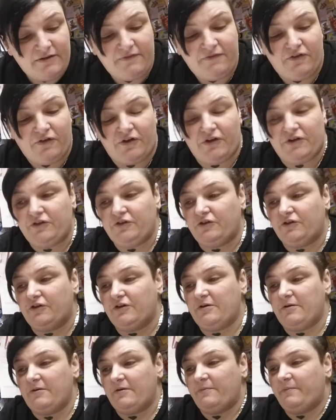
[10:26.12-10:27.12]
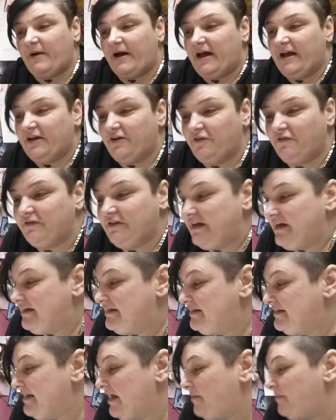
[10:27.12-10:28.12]
for your bag of
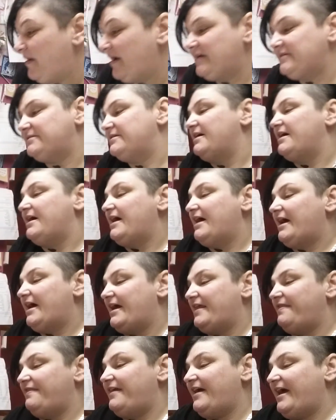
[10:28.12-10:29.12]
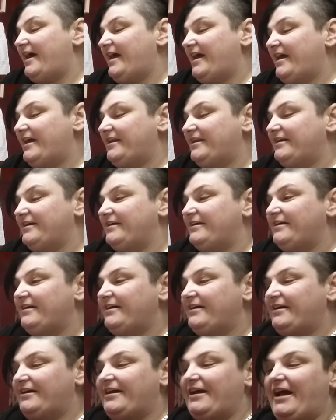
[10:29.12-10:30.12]
lace snippets. And then
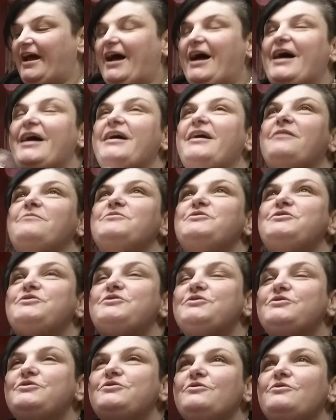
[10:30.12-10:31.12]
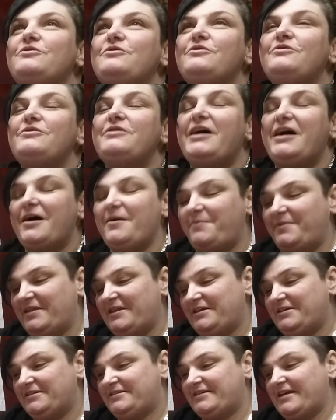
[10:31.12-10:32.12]
I am so happy
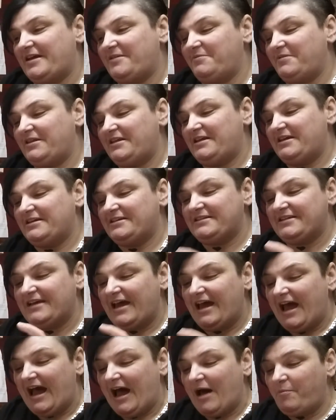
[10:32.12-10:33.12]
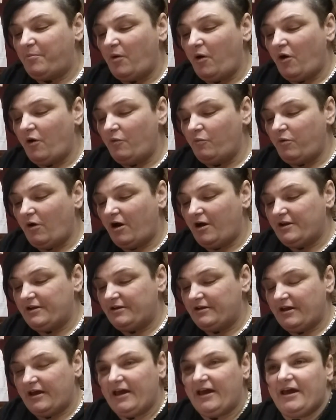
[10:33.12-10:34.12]
that you sent me these. I bought
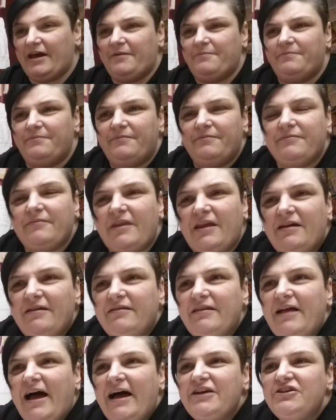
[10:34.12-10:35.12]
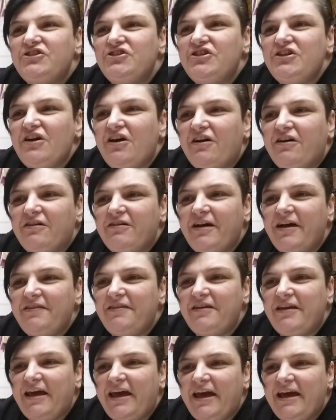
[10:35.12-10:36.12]
one um, last year in
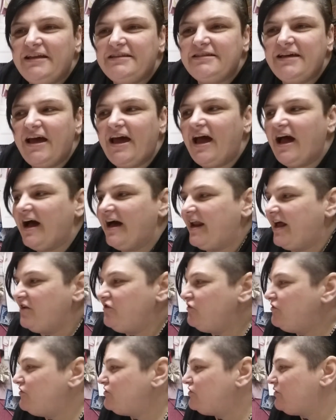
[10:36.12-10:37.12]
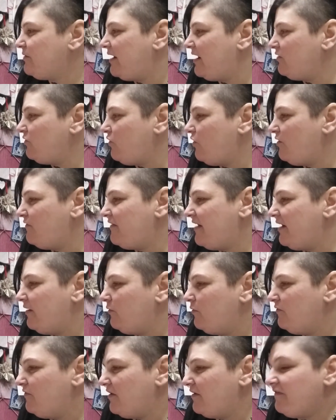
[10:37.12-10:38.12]
the red and I used quite a lot of it
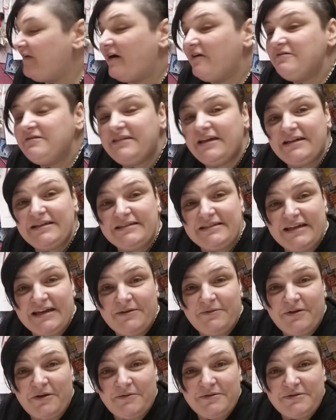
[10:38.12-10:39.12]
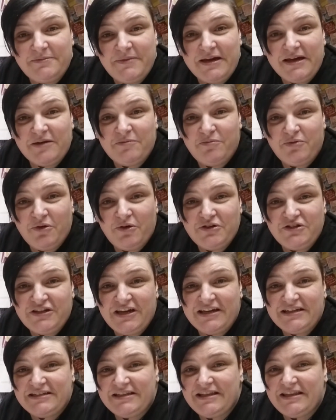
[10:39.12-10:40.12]
over Valentine's Day when I was making
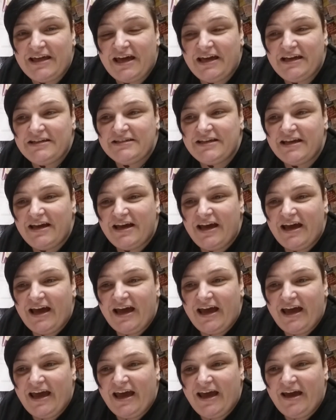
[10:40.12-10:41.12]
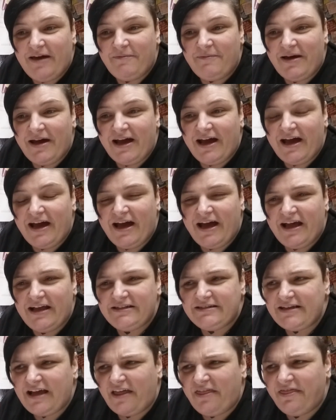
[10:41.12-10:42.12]
projects and things. Um,
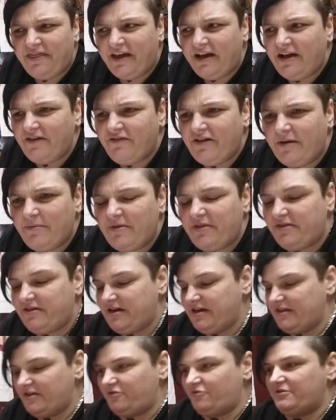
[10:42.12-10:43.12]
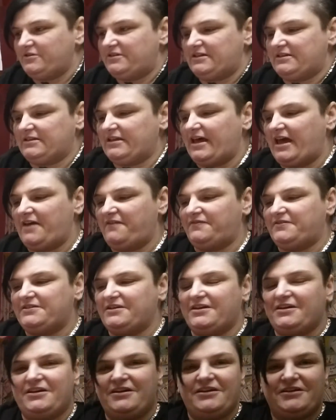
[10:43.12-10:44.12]
and I think I've got about three of the roses
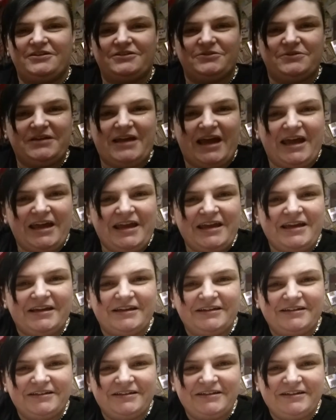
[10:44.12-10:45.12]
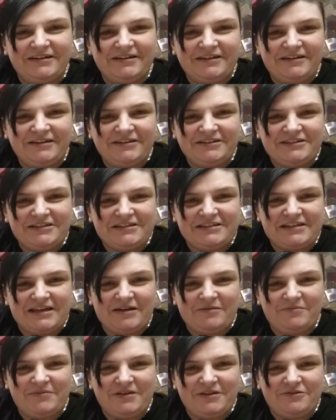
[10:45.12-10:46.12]
left. So yay! She
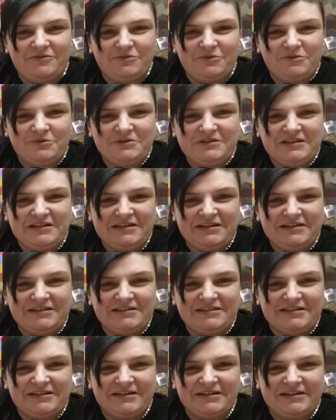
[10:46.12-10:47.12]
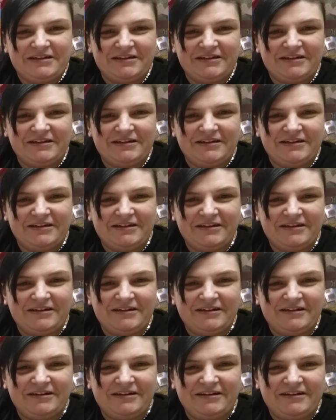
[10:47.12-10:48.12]
sent me the roses.
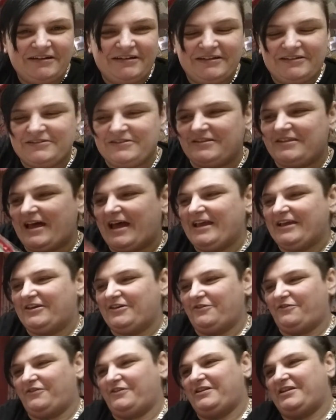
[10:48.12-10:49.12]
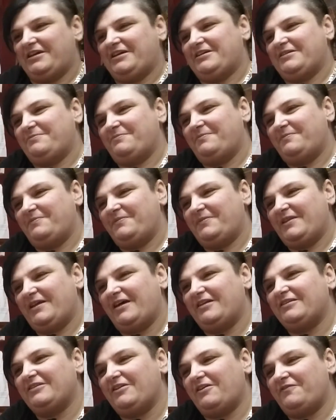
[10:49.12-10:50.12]
Thank you for being.
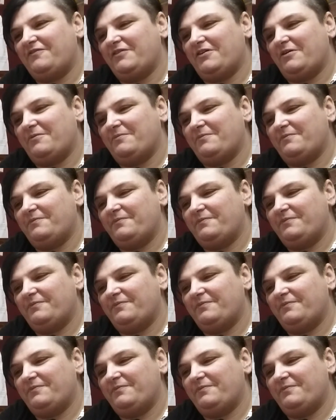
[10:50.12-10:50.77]
I love them.